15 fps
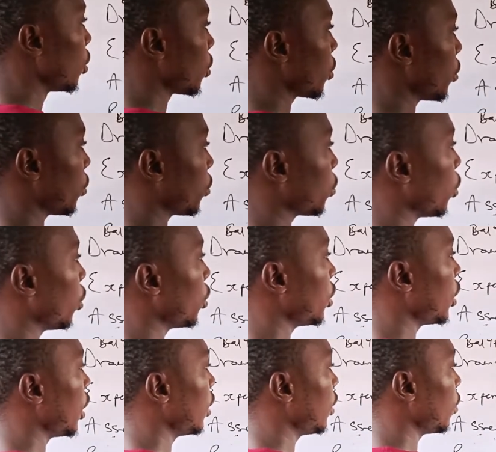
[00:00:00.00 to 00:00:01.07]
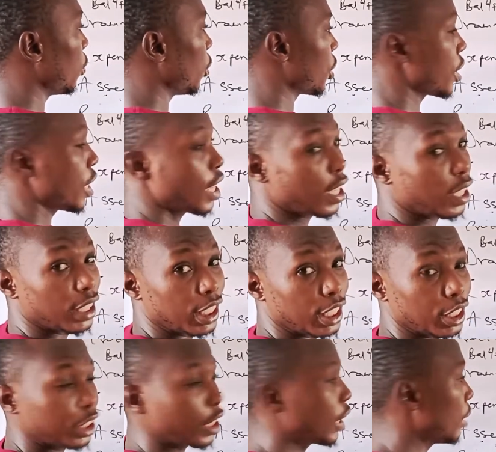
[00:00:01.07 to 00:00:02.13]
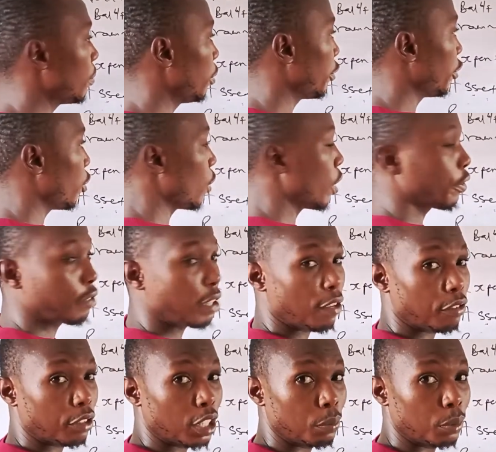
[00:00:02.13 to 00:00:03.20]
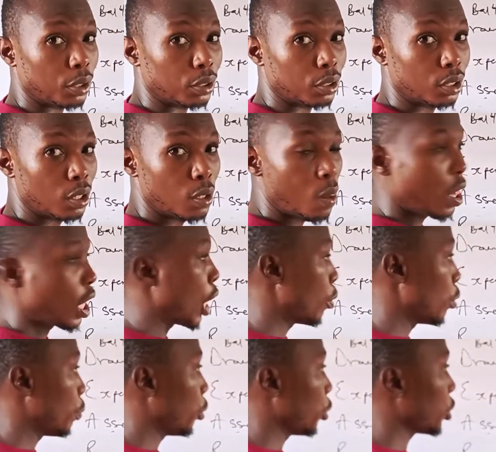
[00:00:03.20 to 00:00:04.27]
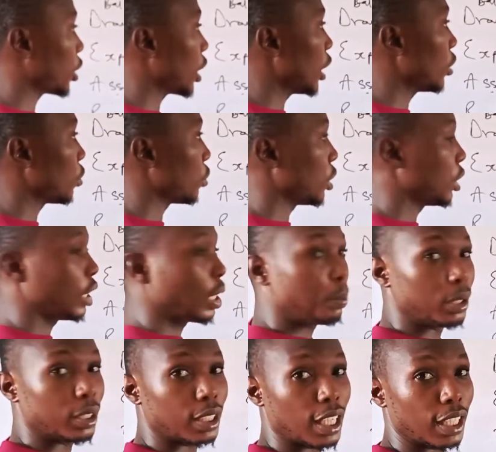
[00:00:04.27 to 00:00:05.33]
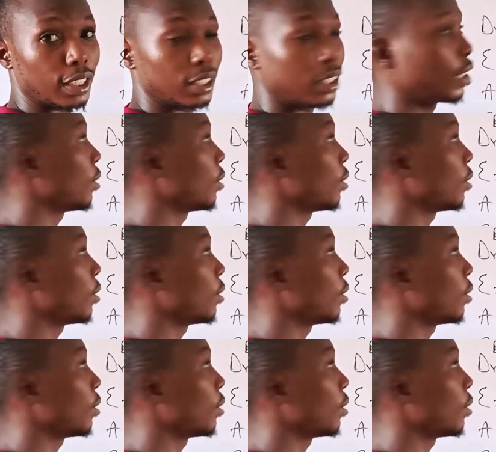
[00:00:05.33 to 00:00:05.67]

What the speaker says: So 200 was here initially before 15 came in, and we posted to the debit side,